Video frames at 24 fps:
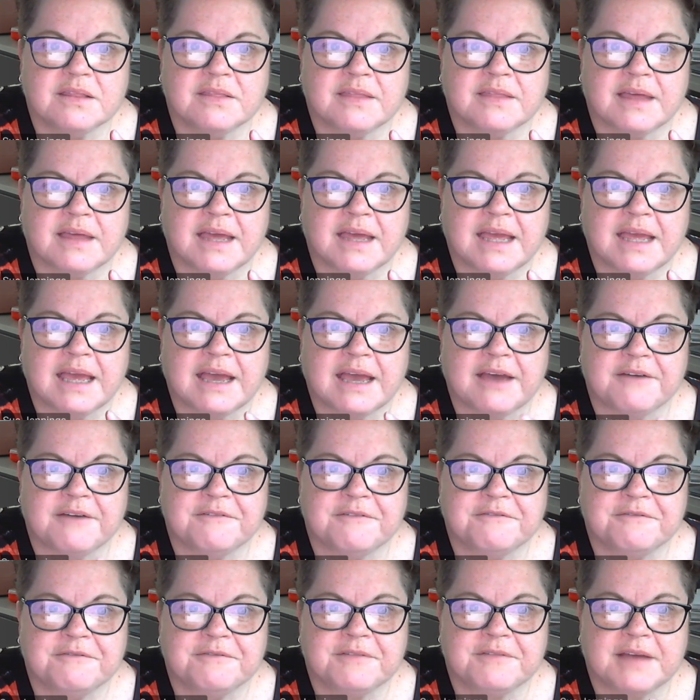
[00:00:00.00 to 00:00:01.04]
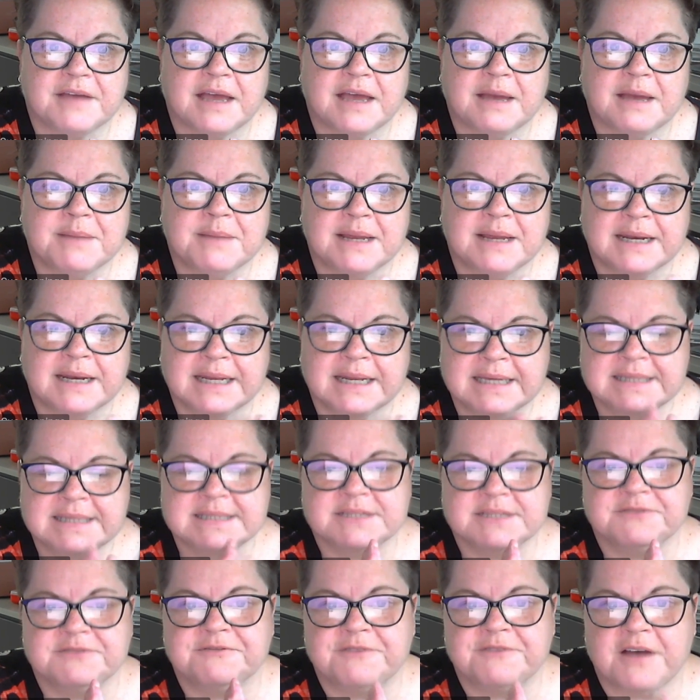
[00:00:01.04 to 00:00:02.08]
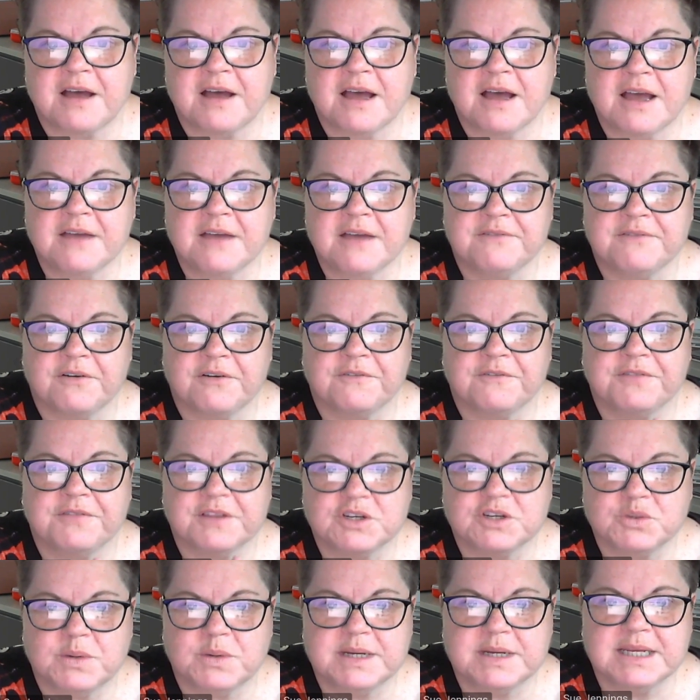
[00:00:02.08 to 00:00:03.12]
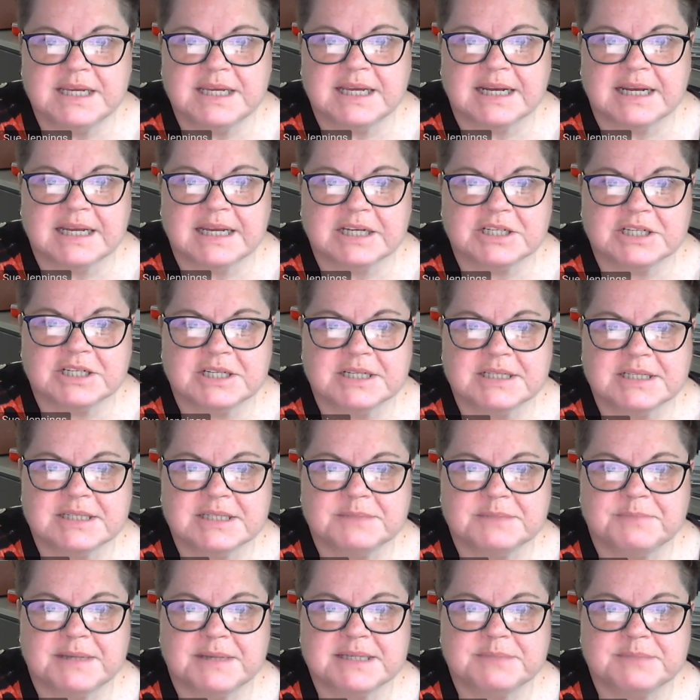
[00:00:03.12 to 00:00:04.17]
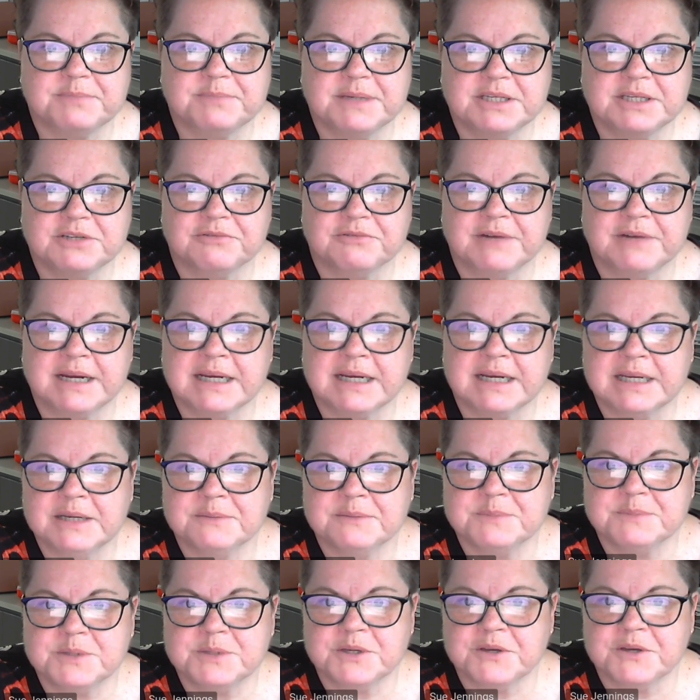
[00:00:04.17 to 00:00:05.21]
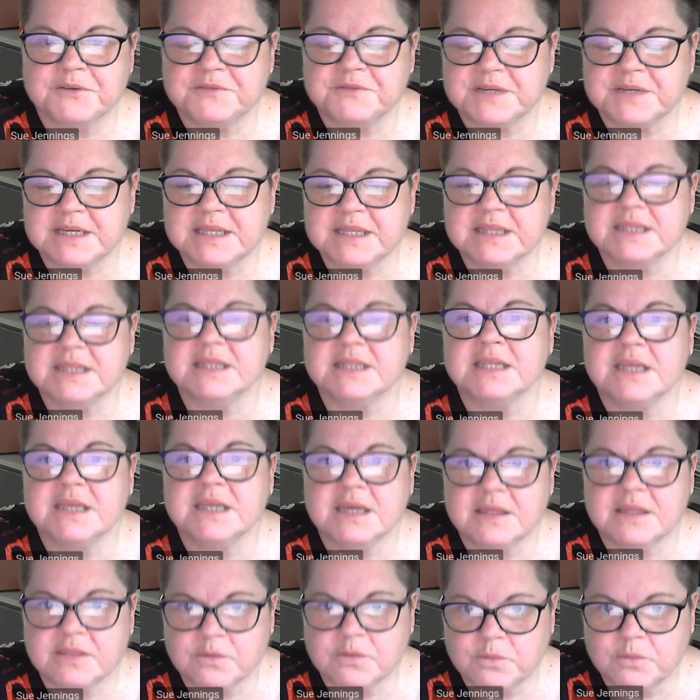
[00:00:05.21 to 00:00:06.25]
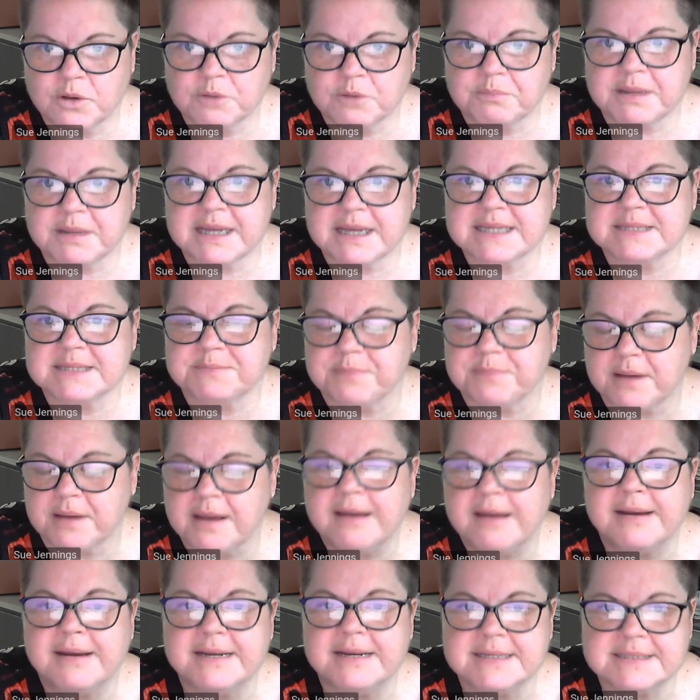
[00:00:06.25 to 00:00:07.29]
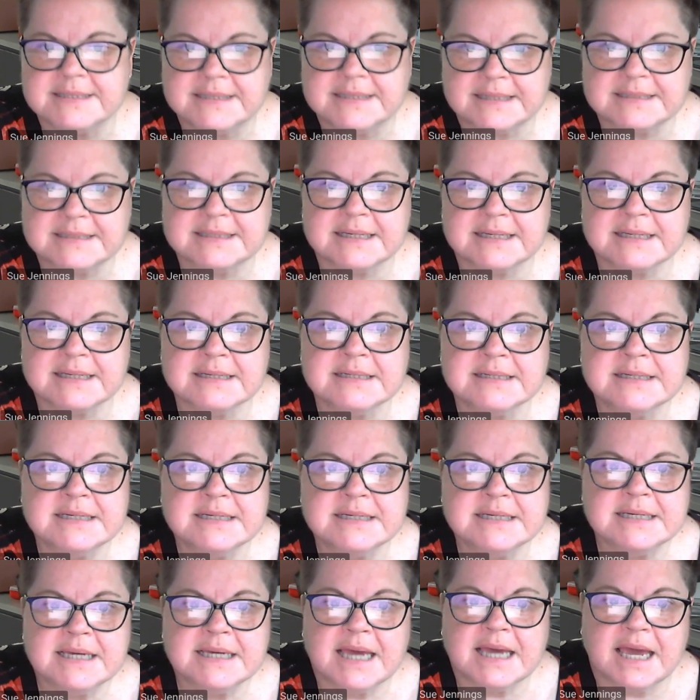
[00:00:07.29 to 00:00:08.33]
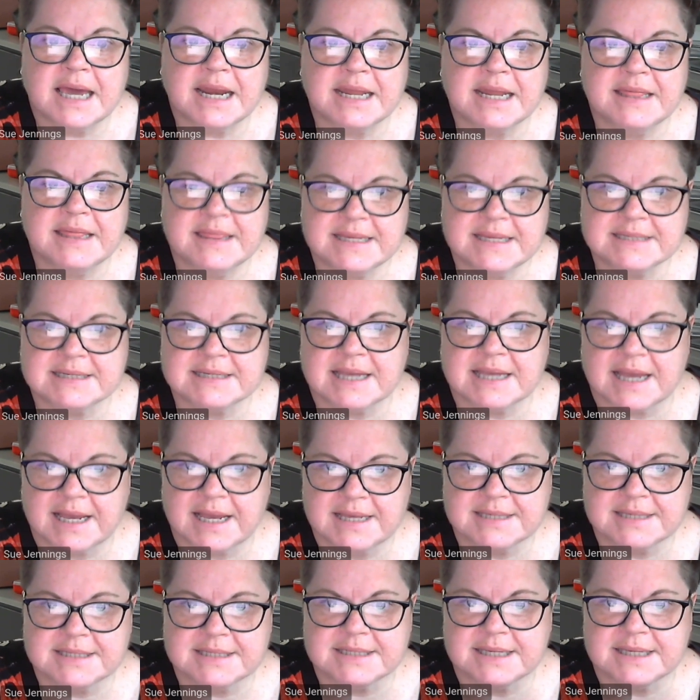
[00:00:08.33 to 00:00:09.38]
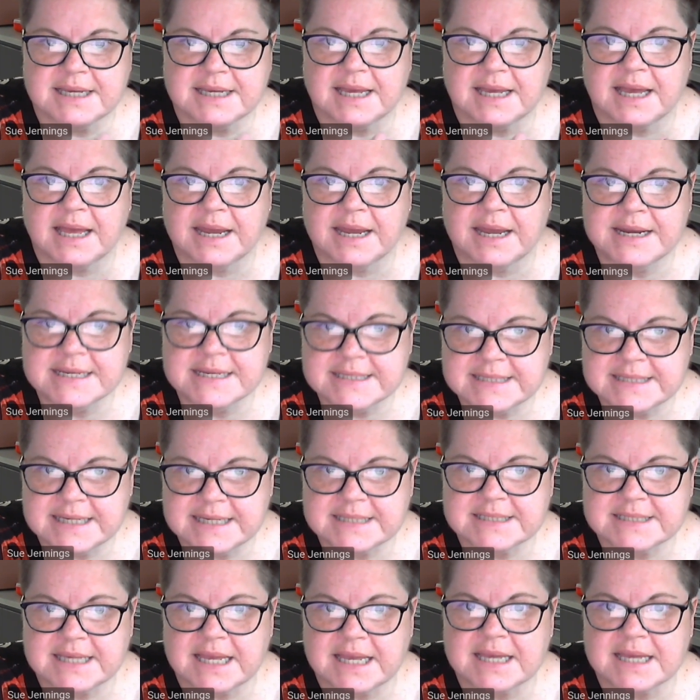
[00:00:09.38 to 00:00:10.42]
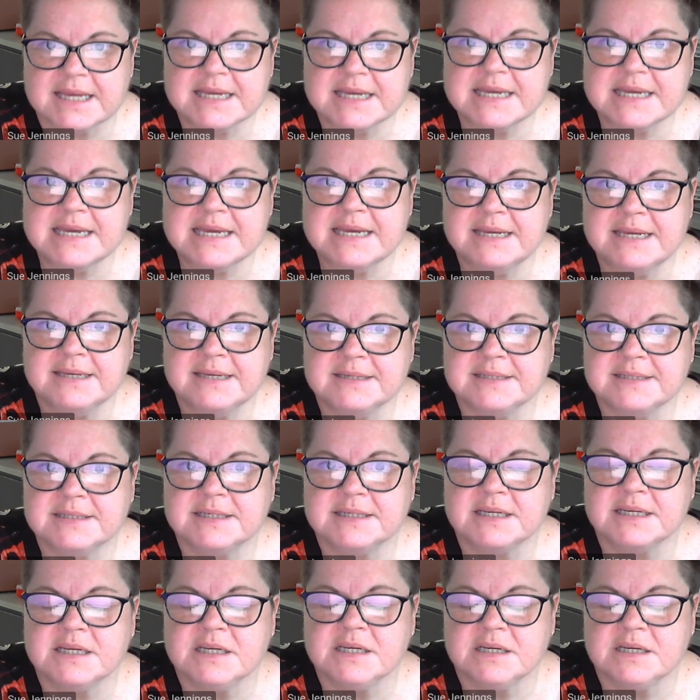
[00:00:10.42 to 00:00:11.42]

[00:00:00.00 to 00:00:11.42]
they have at least 5 of the 20 collections must be directly observed in the workplace by an assessor. And in this case, an assessor is